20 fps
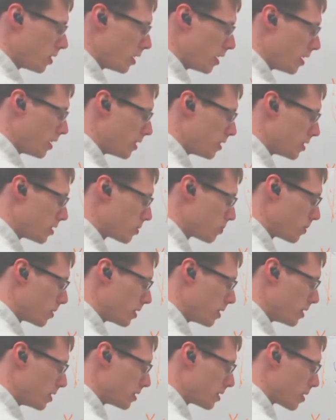and this one
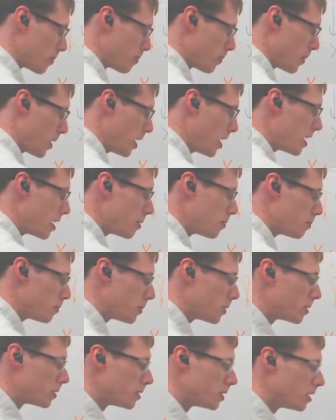is a pipe,
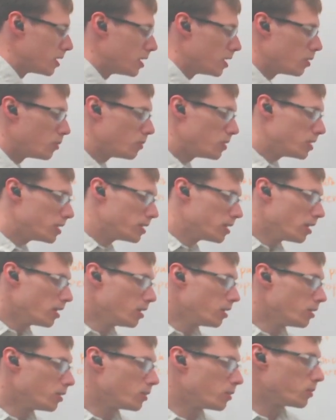we
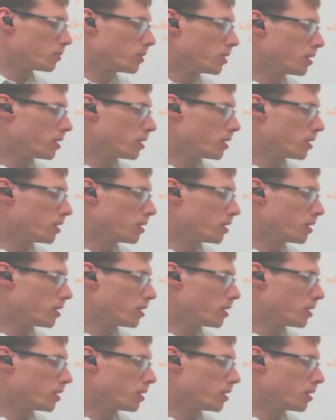know